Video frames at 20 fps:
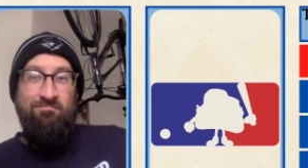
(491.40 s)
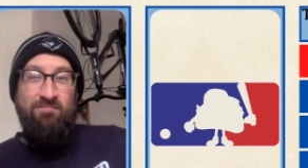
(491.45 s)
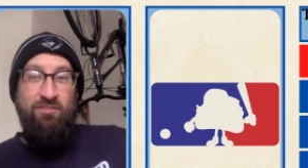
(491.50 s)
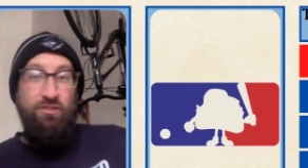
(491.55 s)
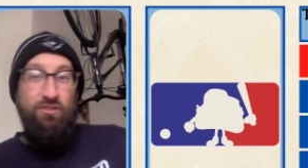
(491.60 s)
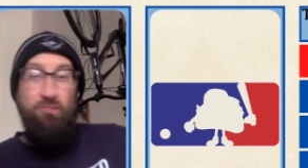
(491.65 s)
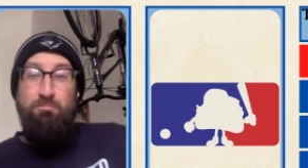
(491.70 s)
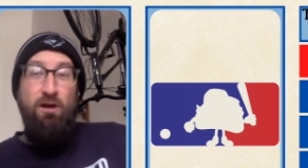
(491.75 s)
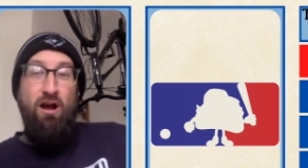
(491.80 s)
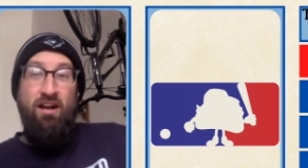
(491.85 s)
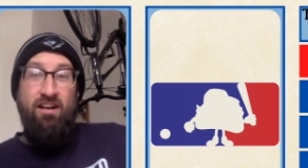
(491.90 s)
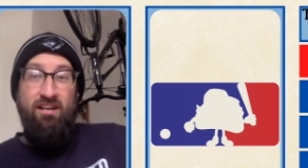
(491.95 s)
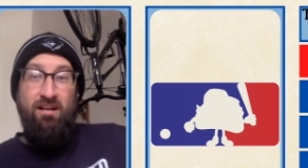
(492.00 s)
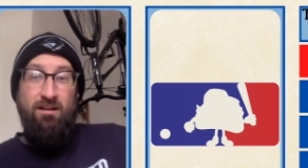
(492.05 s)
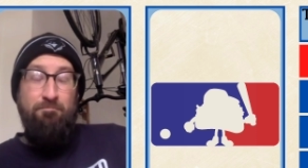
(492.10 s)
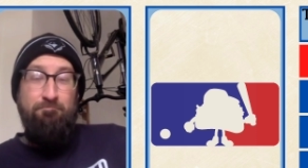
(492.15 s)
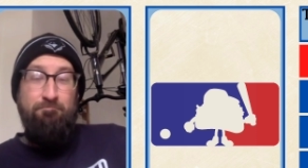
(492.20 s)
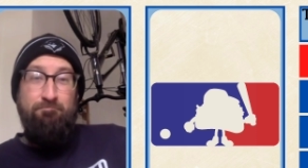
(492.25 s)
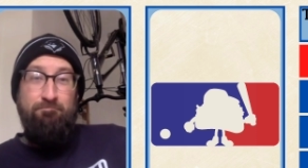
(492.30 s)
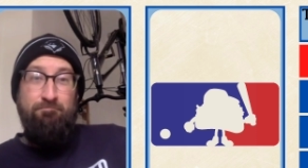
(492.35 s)
You brought it
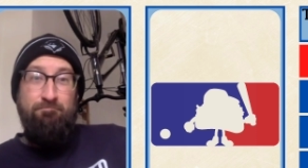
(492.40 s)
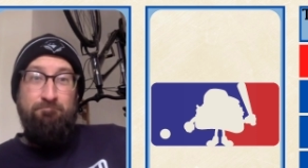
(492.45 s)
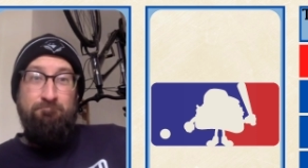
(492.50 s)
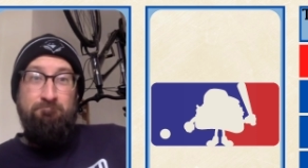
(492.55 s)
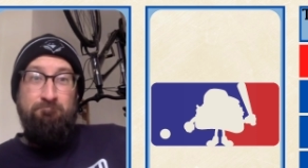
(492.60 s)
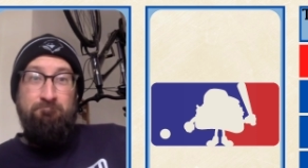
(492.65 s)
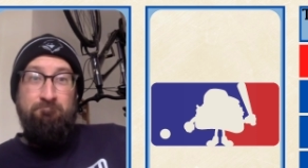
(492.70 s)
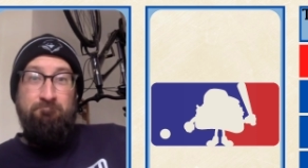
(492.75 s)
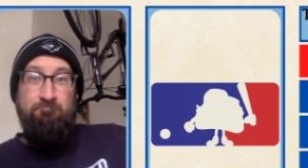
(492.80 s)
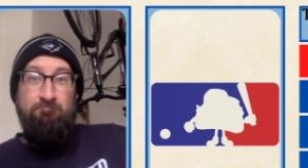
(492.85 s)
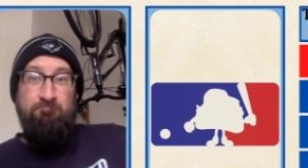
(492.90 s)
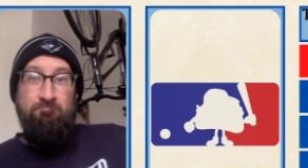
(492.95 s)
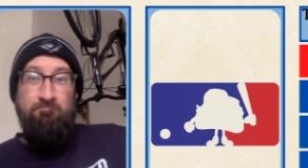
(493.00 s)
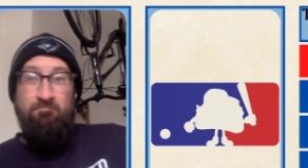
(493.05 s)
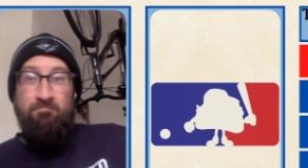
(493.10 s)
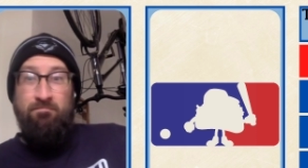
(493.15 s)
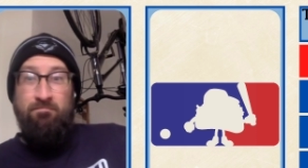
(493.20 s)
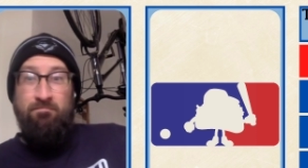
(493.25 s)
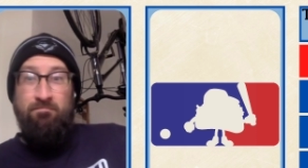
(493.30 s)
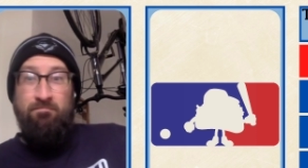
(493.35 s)
up
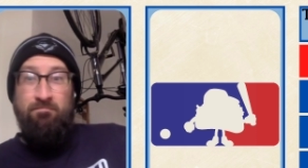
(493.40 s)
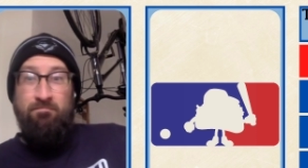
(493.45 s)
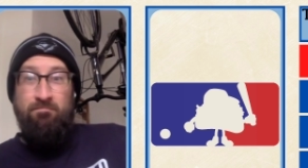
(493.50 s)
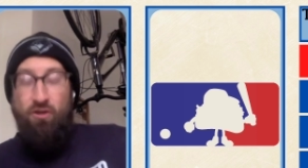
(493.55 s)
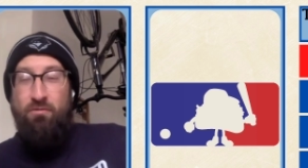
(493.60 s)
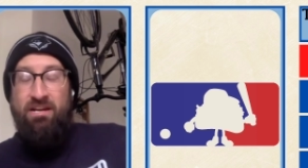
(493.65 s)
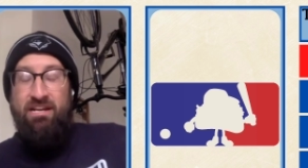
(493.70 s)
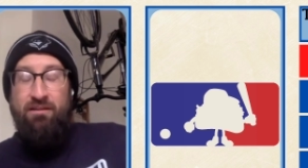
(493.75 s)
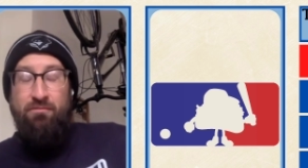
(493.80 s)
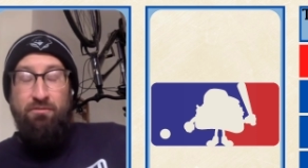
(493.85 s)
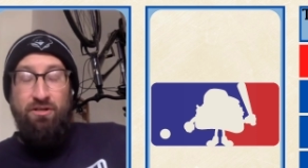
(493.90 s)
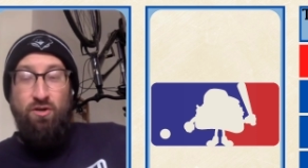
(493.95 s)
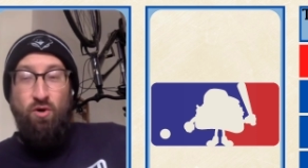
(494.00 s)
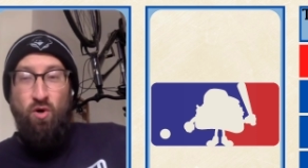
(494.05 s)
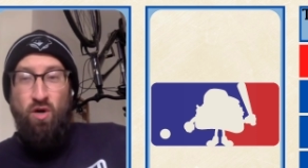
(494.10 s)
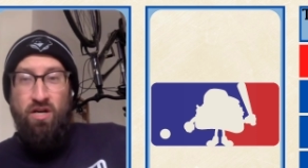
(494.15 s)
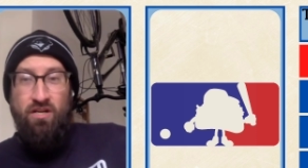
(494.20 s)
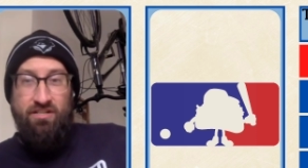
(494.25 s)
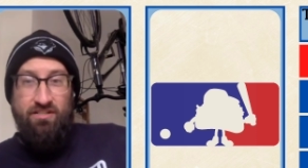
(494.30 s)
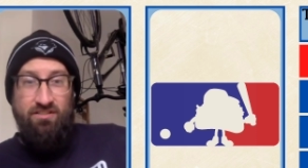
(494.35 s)
before we hit
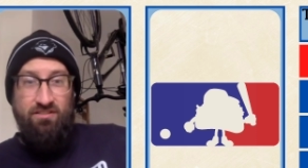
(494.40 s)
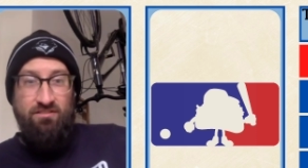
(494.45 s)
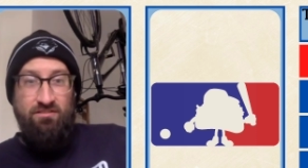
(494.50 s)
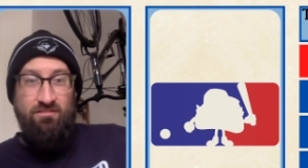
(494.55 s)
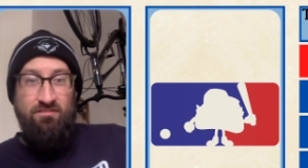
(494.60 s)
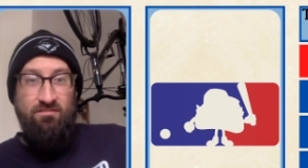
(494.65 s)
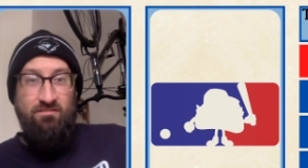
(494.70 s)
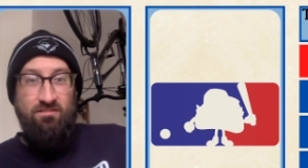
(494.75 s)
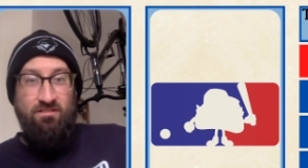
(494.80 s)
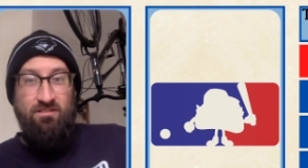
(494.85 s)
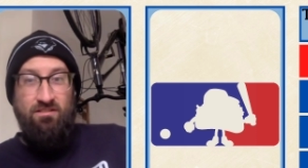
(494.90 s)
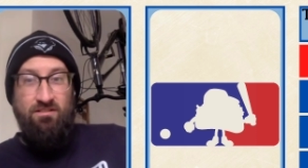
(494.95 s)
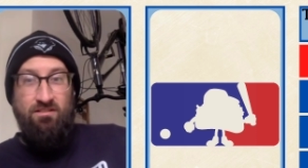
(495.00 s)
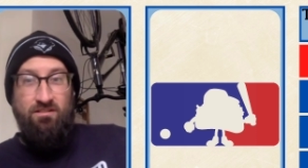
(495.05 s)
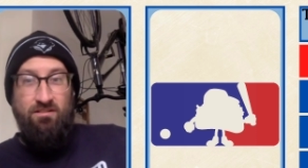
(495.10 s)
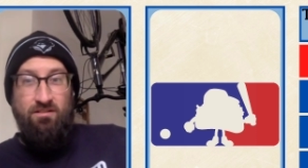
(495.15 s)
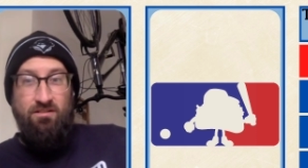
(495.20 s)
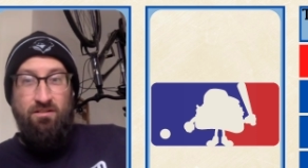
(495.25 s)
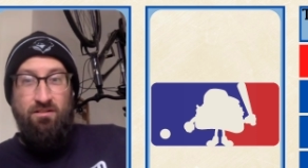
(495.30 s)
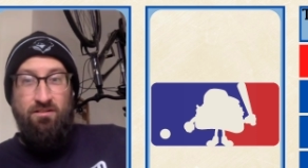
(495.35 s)
record.
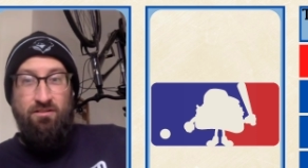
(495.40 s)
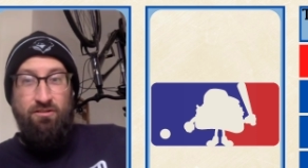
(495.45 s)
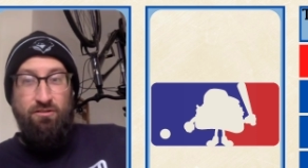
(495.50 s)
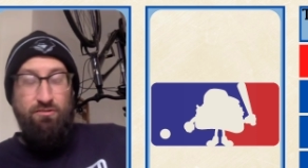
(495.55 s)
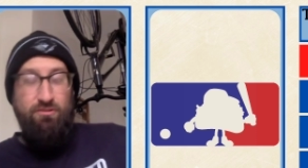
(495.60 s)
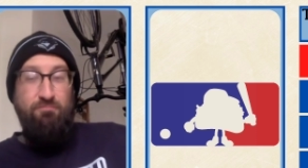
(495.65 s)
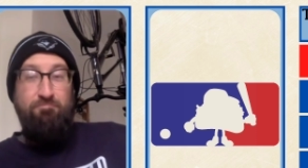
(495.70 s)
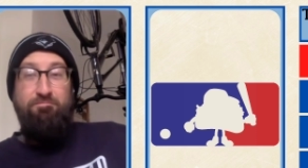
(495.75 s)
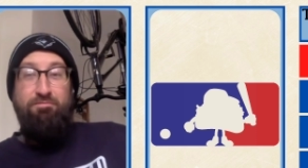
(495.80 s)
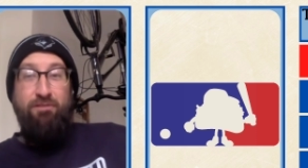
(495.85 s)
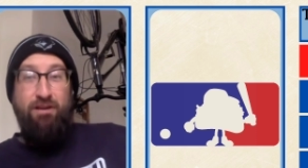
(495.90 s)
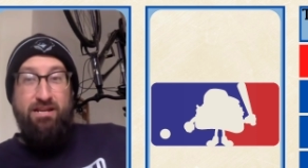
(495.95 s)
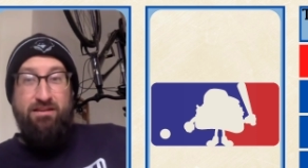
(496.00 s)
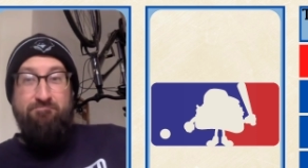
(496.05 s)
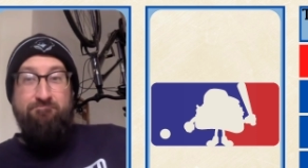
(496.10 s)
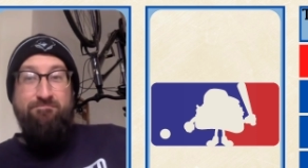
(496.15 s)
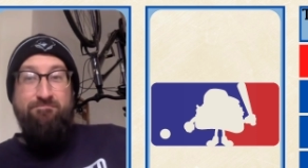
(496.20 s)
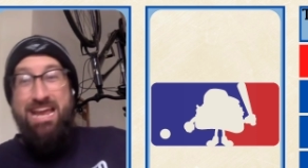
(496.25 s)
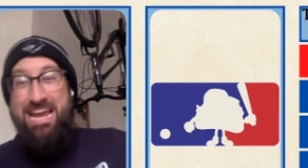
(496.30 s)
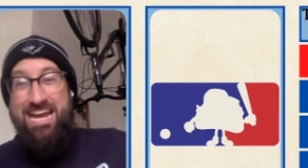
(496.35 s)
There was a pretty
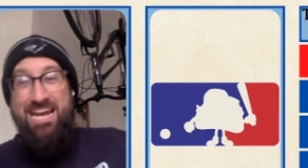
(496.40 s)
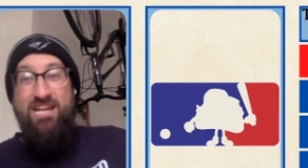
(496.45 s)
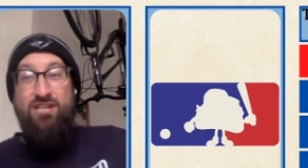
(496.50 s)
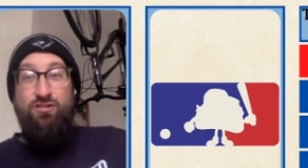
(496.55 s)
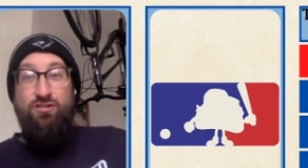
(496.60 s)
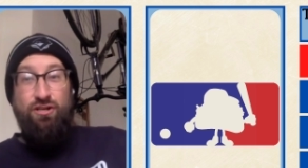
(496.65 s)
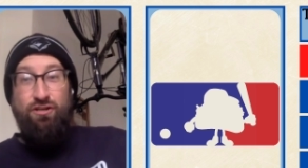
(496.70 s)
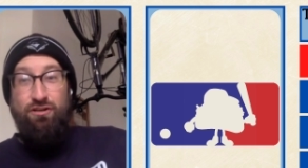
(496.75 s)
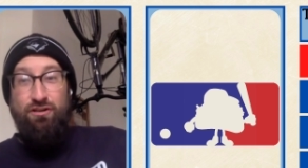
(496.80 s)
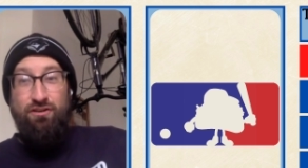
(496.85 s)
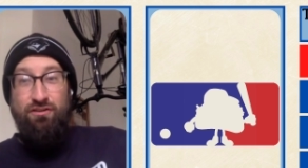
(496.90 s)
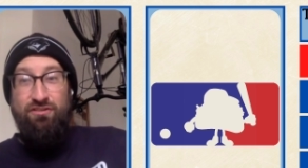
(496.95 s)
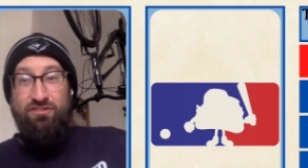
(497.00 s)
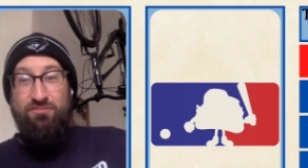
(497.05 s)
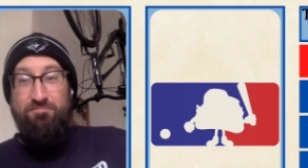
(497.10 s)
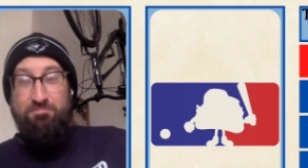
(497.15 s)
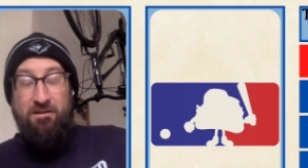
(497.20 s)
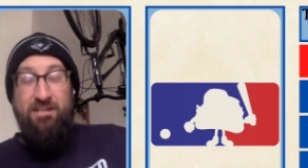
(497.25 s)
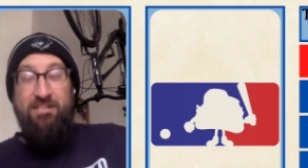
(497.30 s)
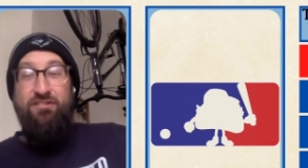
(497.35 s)
major
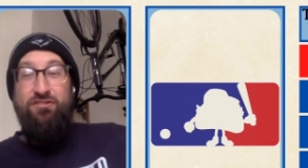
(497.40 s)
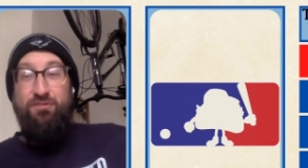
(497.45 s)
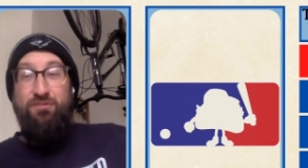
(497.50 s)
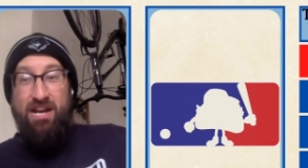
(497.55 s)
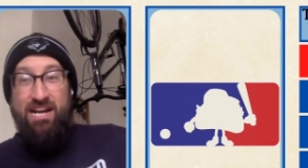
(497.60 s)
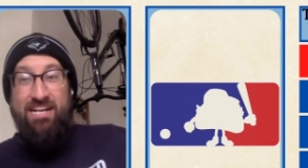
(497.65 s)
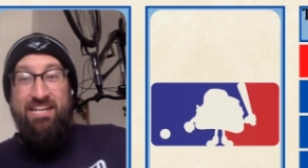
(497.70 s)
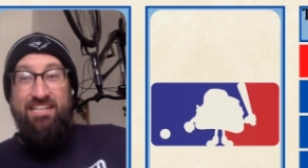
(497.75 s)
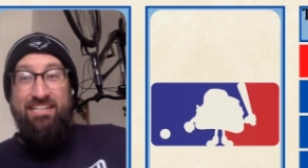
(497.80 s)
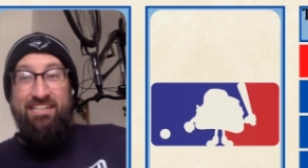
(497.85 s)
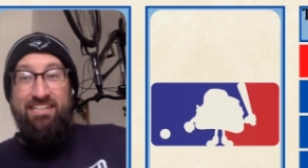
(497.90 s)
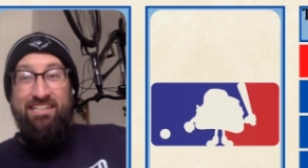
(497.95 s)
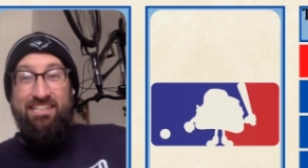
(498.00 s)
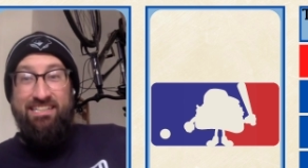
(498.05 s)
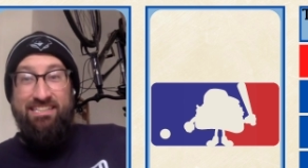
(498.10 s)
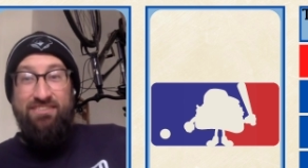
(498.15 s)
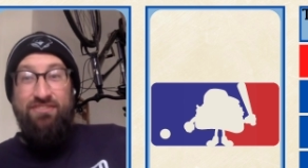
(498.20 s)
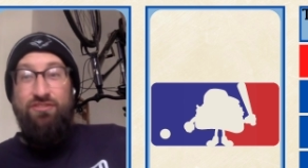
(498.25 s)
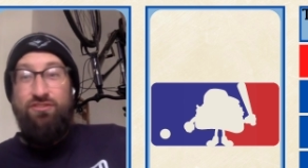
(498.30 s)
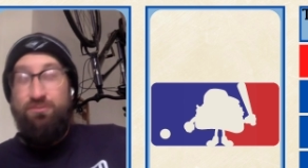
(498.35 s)
spring training
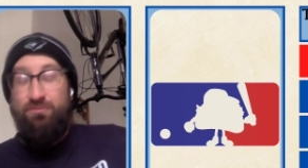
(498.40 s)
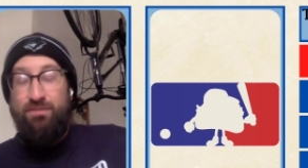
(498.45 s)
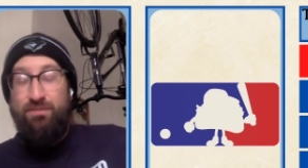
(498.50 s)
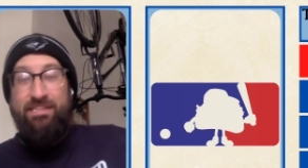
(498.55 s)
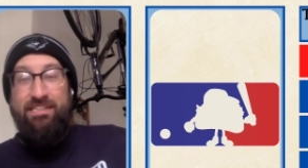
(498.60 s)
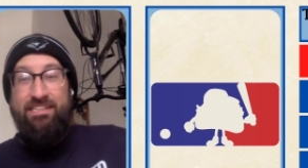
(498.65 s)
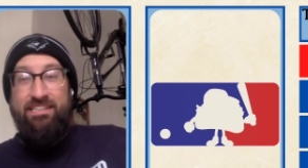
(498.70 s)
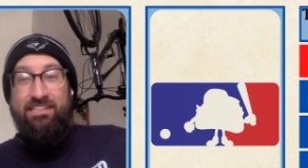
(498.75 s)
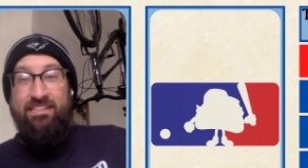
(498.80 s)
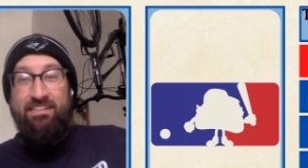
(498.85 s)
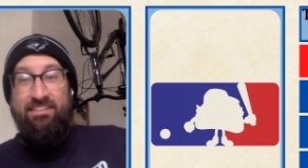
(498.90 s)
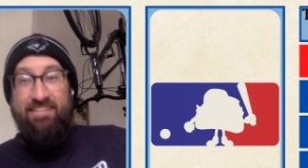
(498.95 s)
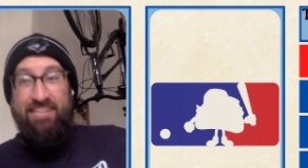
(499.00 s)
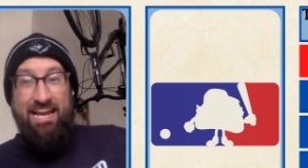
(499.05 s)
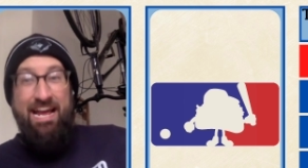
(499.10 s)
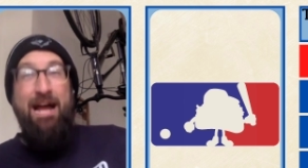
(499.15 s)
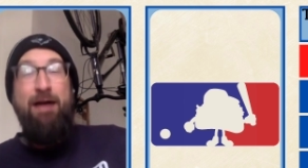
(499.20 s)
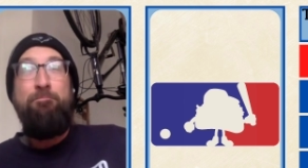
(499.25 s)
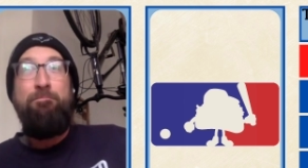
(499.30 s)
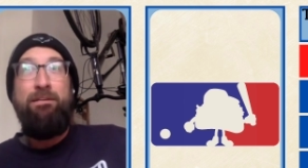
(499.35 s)
injury that
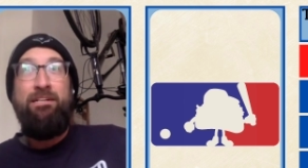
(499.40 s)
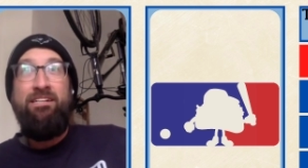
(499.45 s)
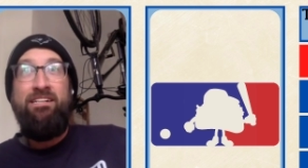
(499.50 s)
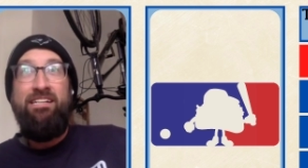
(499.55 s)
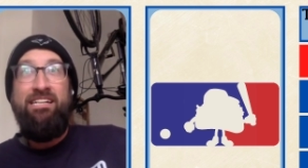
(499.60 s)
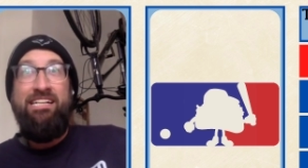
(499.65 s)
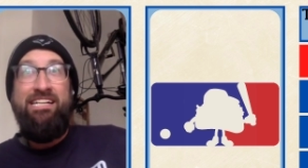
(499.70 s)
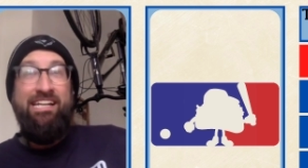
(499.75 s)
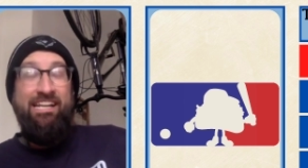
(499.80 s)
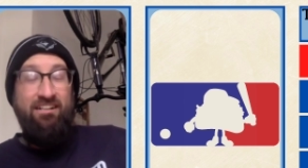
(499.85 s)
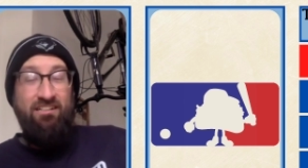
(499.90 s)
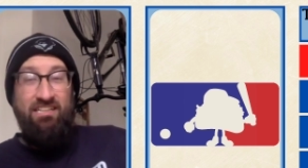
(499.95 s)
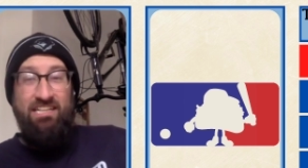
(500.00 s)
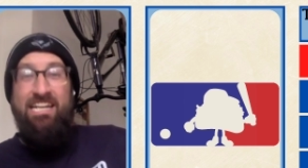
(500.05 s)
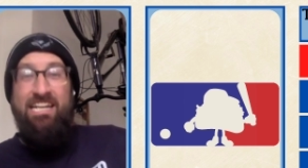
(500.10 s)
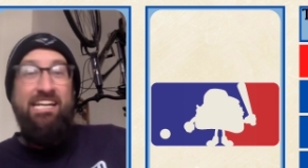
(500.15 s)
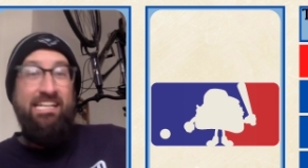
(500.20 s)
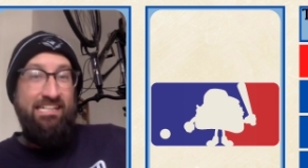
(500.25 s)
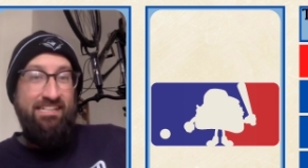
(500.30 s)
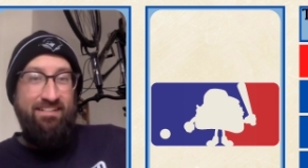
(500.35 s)
happened in
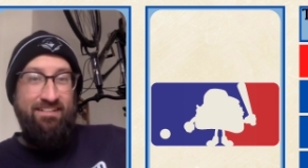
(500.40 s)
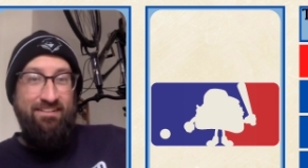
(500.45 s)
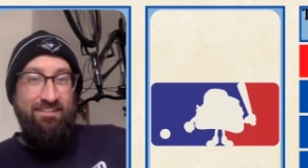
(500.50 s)
LA.